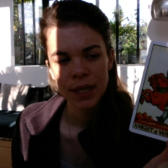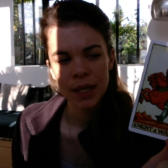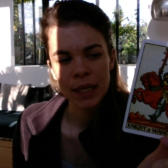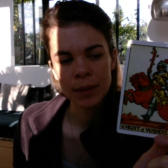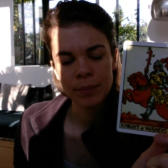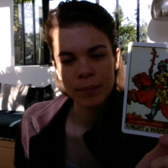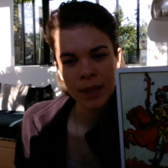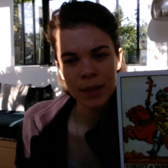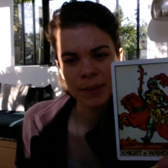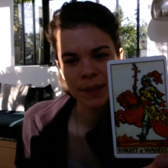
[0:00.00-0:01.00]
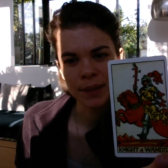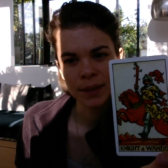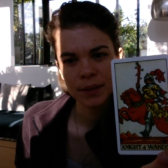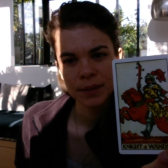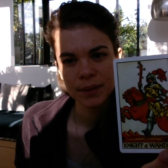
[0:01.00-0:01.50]
And maybe,
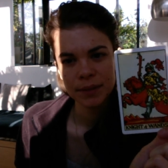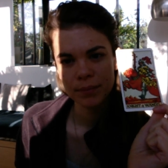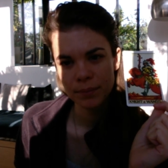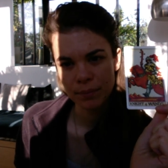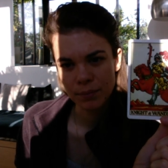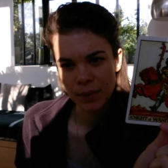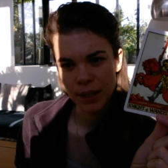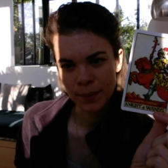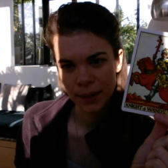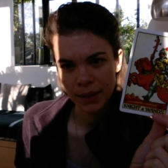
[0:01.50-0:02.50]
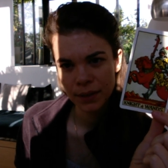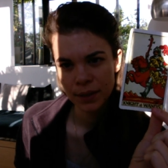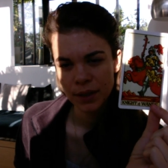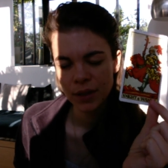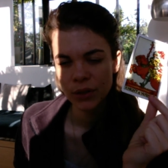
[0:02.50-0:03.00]
maybe
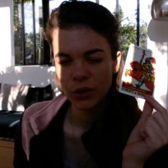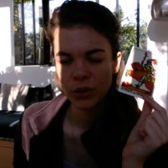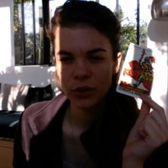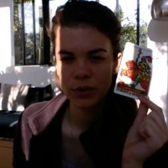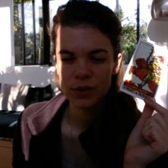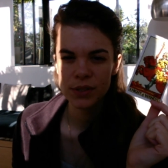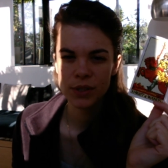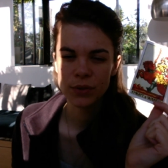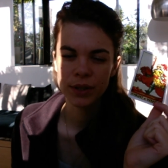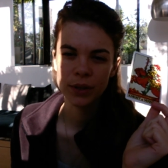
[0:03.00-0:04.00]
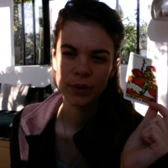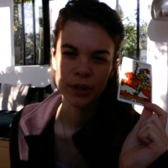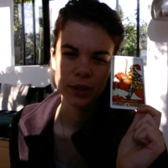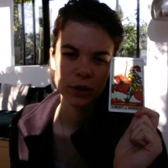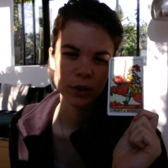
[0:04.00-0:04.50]
you could consider going
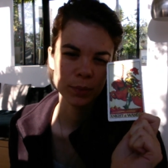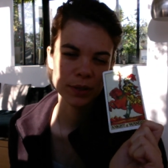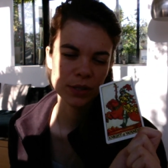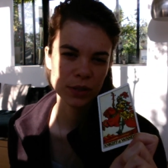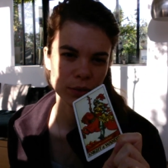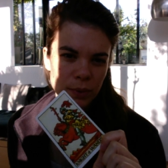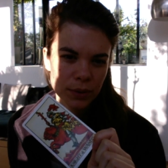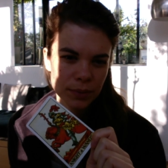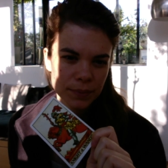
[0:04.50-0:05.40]
a little bit slower.